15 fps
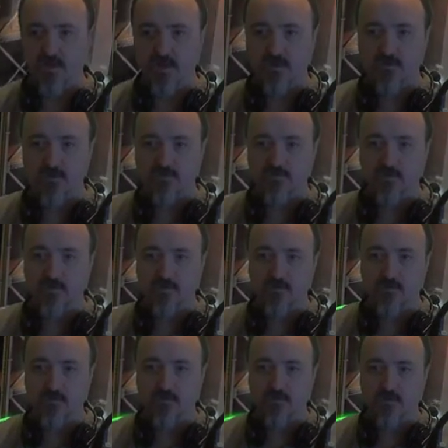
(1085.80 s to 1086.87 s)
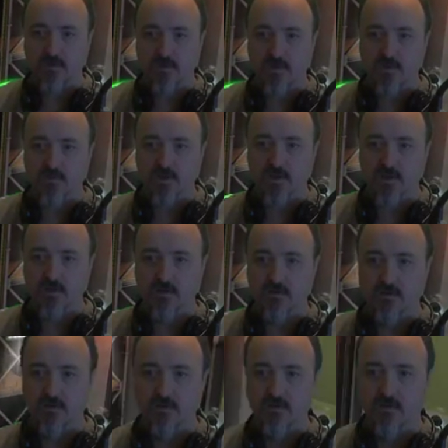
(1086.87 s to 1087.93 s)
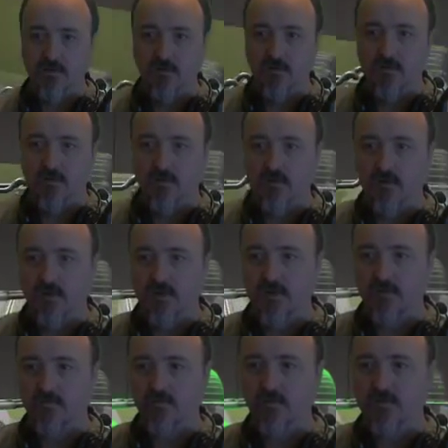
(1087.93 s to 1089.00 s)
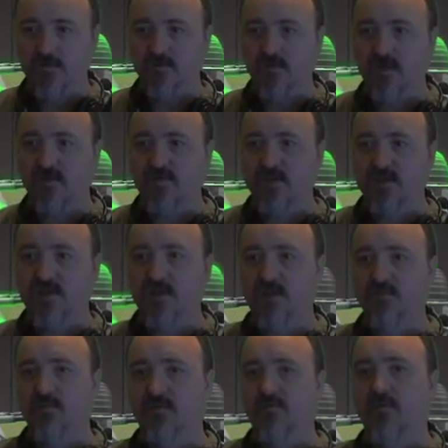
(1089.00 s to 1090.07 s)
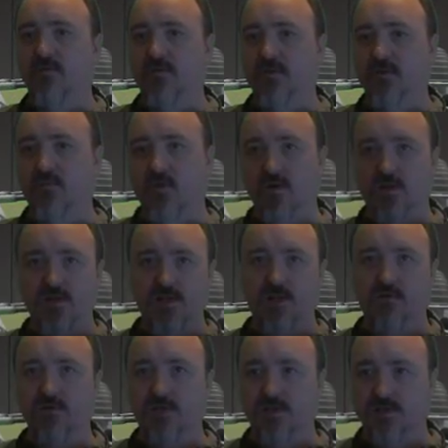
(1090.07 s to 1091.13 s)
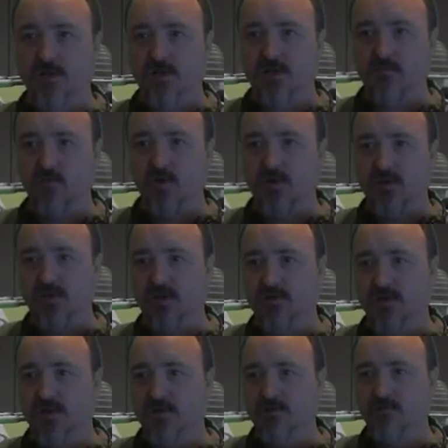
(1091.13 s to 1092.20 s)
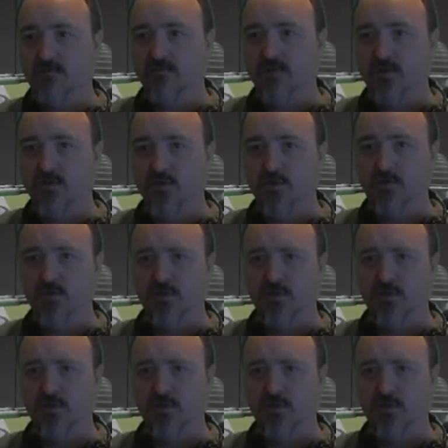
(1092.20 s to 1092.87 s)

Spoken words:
useful on the Mun. And of course, if you haven't seen this before, it's a Marcus House design. Marcus House, a YouTuber,